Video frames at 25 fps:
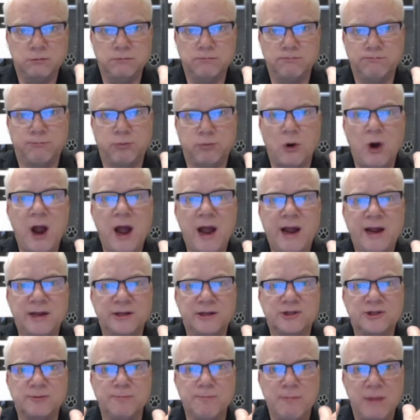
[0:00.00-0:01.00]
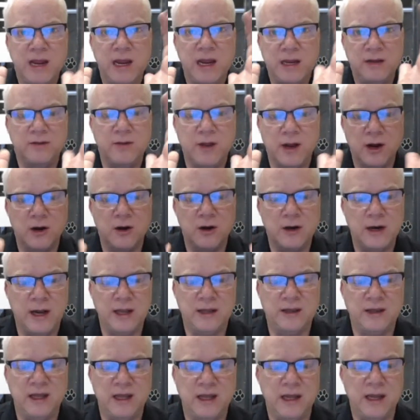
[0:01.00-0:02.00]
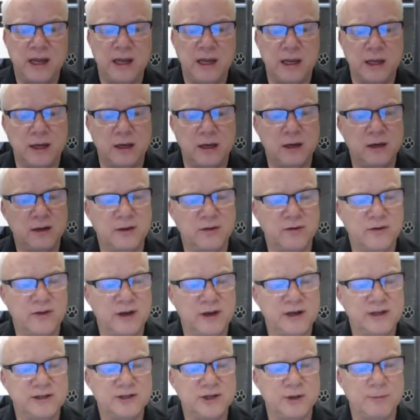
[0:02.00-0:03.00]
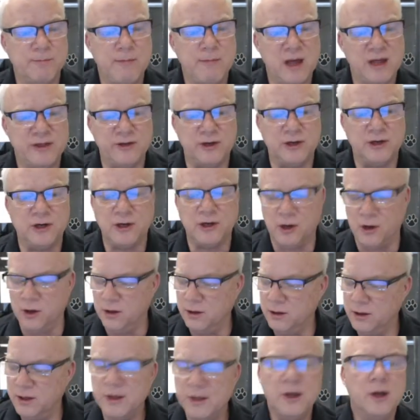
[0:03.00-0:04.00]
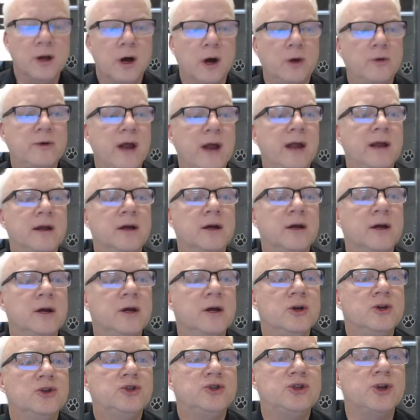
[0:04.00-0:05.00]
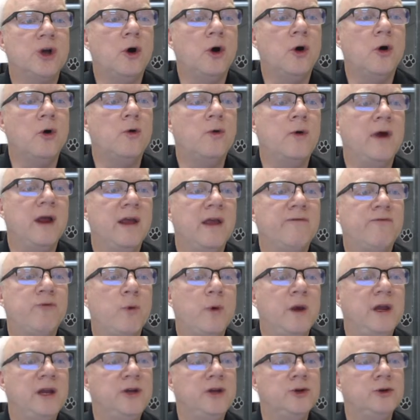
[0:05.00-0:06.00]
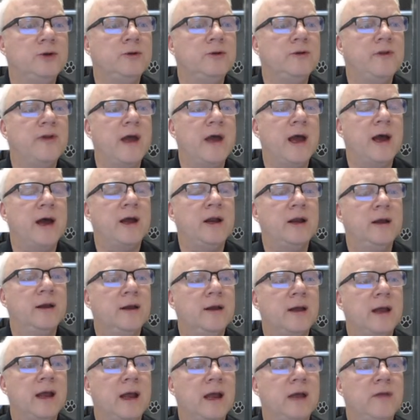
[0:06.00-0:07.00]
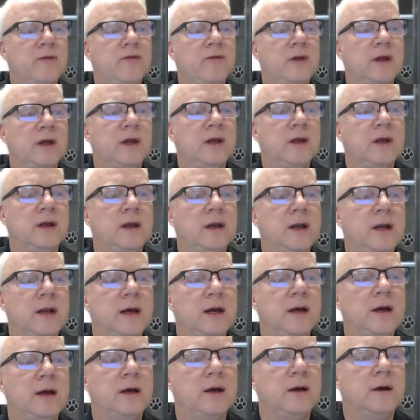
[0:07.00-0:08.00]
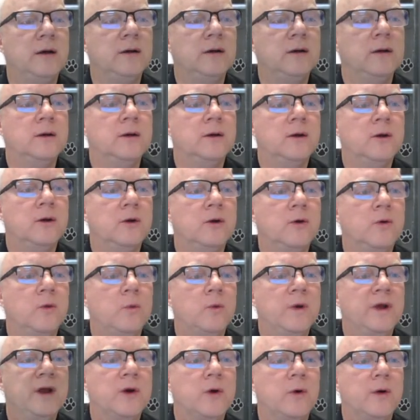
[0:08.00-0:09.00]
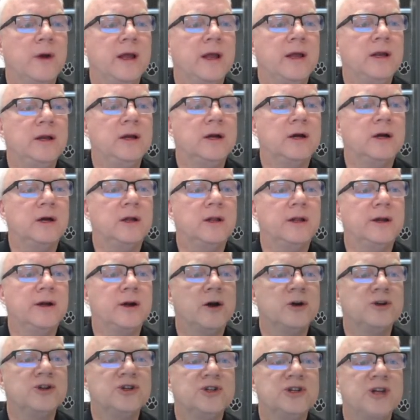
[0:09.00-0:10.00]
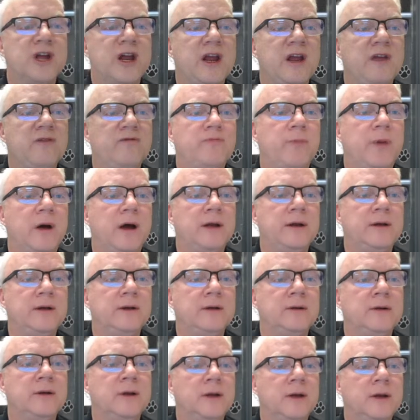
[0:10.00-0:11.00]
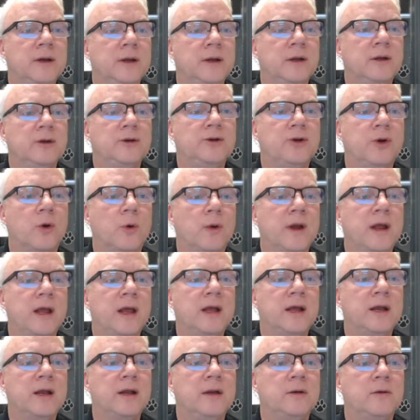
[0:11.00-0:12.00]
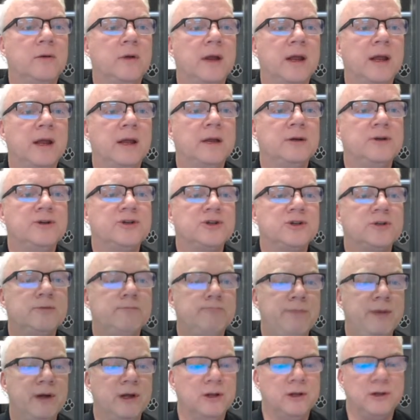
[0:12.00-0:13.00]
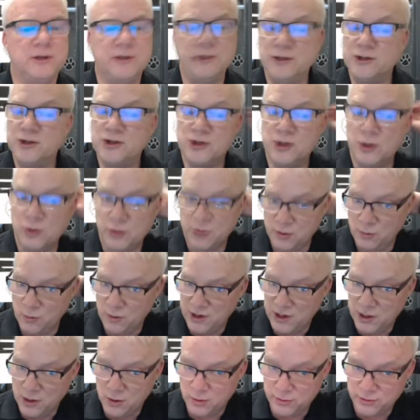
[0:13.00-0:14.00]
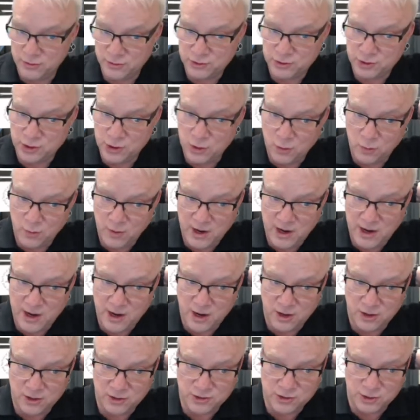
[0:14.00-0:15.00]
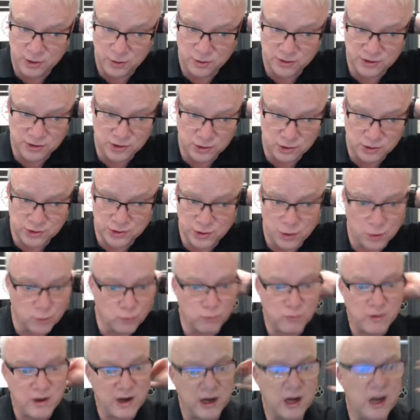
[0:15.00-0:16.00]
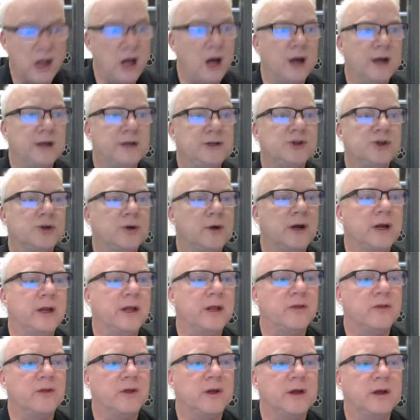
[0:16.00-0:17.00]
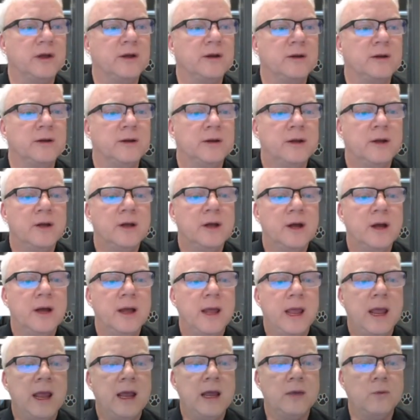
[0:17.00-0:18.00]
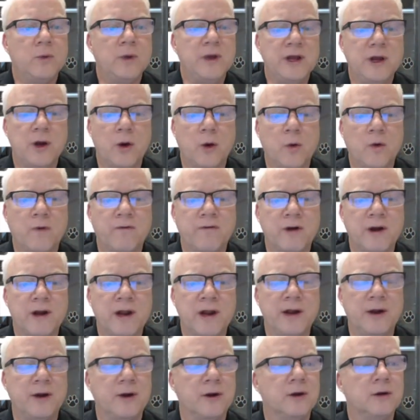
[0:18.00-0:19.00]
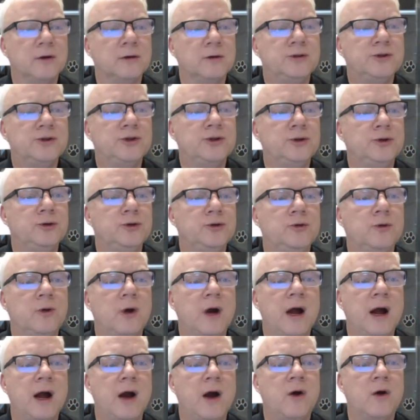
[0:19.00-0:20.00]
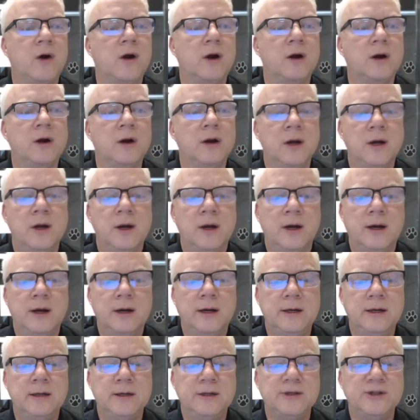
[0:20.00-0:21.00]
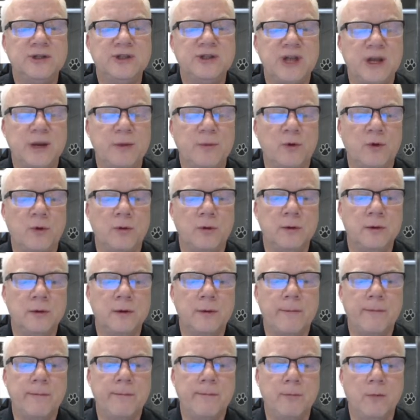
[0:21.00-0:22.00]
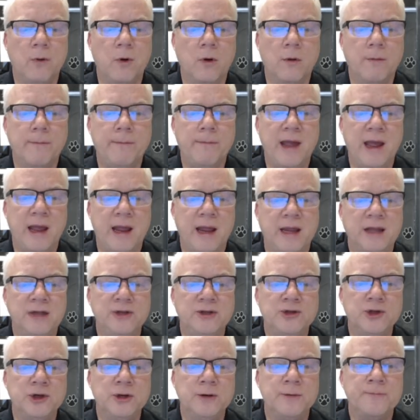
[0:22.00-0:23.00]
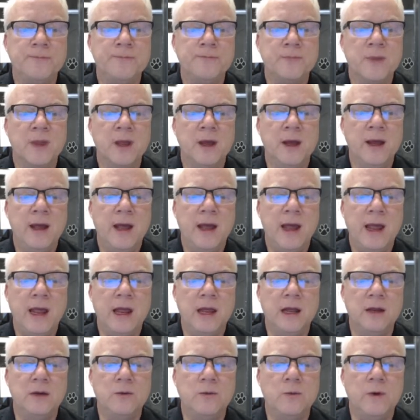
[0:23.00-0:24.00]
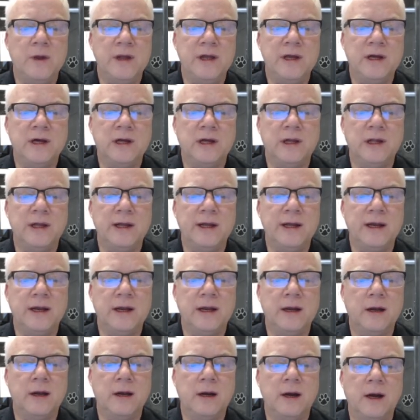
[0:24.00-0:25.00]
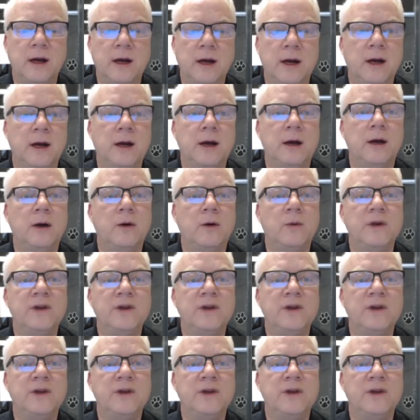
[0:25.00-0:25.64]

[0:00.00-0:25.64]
brackets mean there at the end, that it's a method call. Okay, so if we do that, and then we go ahead and click our save button, go ahead and just build it so that we know there's no errors. Notice there's no red lines or anything. And we go over here to our XAML page, and we click, we